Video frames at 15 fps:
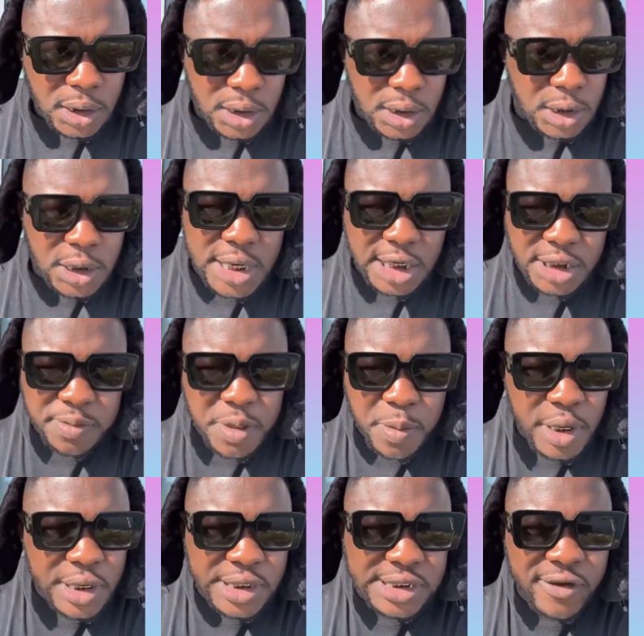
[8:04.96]
You dashed me
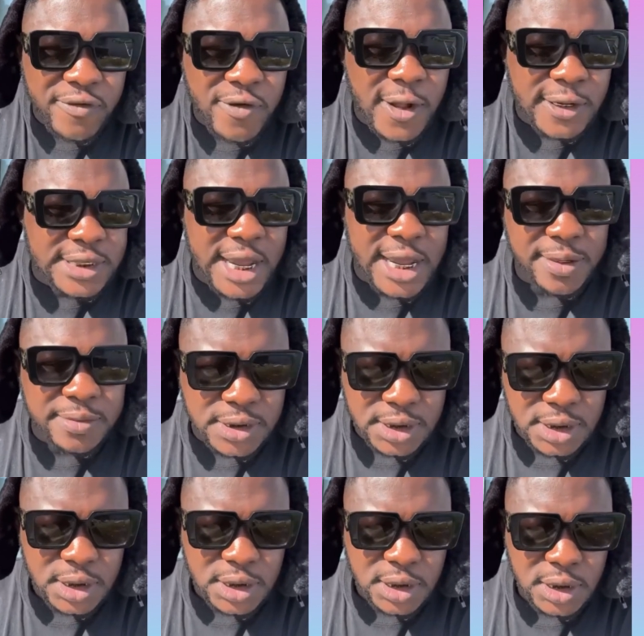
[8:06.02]
money several times.
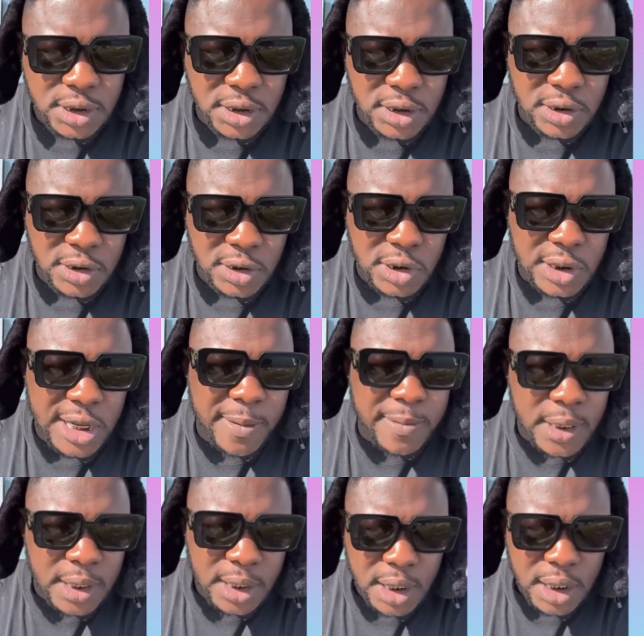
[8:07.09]
You get me?
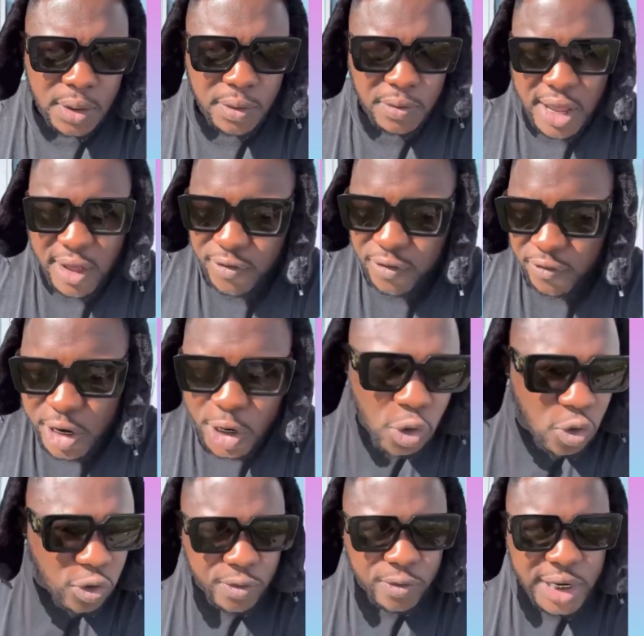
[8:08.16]
We have a very
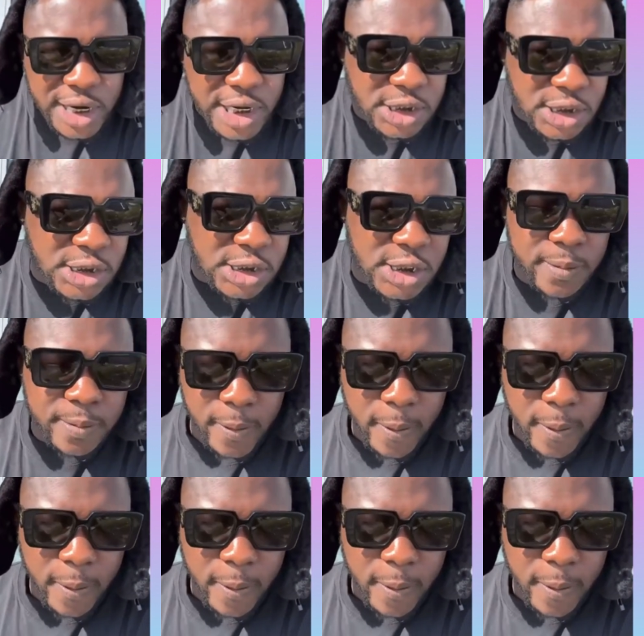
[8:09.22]
good relationship.